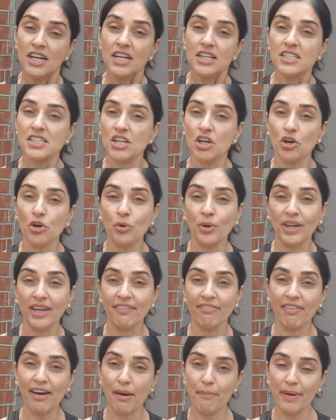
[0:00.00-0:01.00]
So
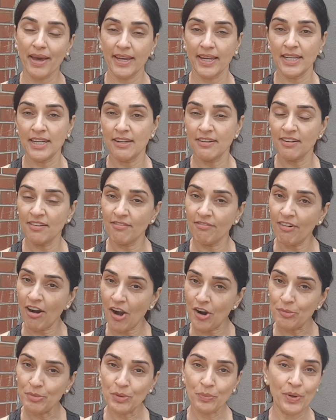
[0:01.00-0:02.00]
if I'm in an
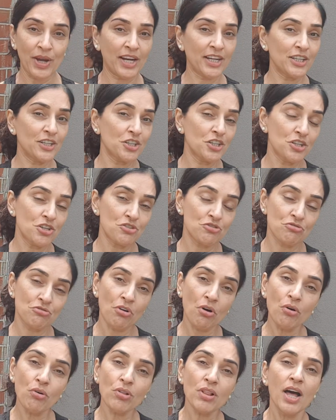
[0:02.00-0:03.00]
environment where I can
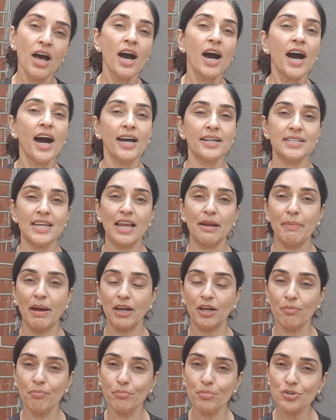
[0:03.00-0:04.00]
control, I take my
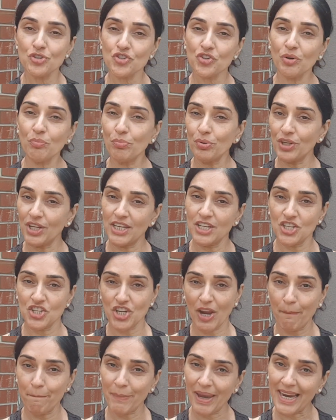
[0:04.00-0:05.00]
kombucha and put it in a
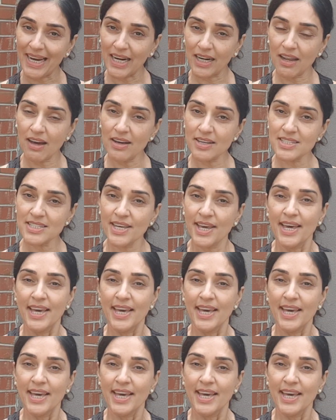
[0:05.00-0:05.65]
champagne glass.